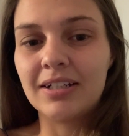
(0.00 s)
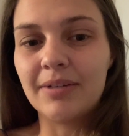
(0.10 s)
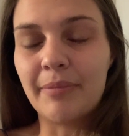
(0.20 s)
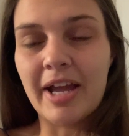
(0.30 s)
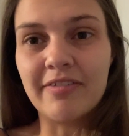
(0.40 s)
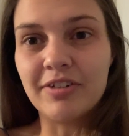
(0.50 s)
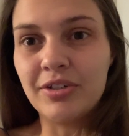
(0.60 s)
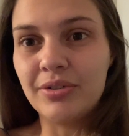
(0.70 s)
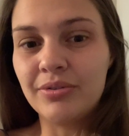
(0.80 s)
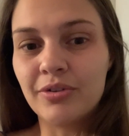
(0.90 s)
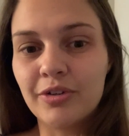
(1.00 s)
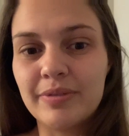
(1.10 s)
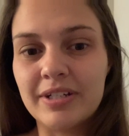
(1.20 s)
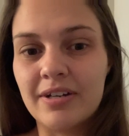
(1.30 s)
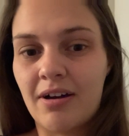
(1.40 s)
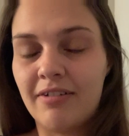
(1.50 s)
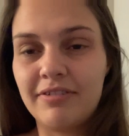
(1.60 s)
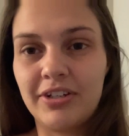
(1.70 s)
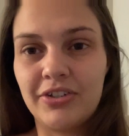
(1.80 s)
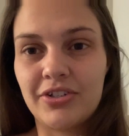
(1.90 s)
My afternoon group did not
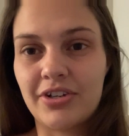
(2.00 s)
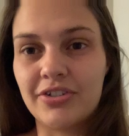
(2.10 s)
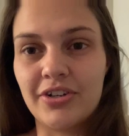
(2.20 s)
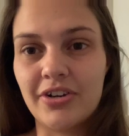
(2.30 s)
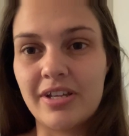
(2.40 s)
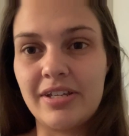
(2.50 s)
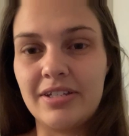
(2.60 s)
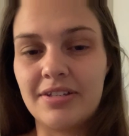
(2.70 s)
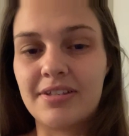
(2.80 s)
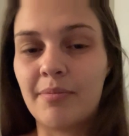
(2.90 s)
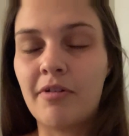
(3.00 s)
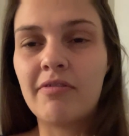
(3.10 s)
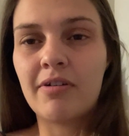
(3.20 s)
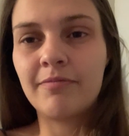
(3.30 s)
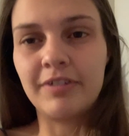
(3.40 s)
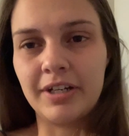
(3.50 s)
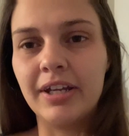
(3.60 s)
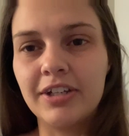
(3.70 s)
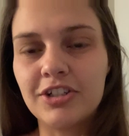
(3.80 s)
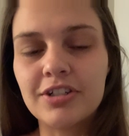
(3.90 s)
finish their turkeys. Some of them
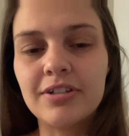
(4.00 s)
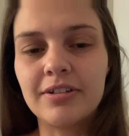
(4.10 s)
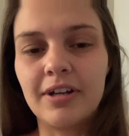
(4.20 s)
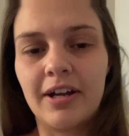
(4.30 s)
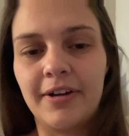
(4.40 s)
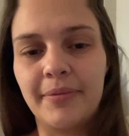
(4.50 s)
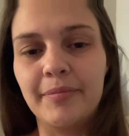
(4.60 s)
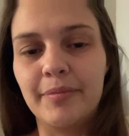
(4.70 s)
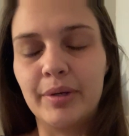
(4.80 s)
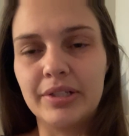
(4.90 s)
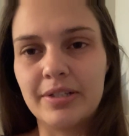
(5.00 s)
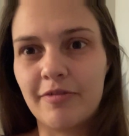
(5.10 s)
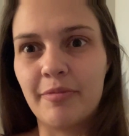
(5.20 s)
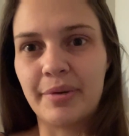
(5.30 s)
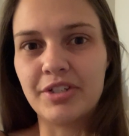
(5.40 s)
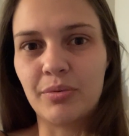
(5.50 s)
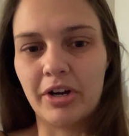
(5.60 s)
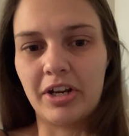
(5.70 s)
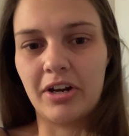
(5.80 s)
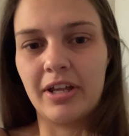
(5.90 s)
finished, but some of them are still
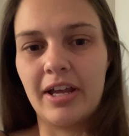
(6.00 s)
working on it.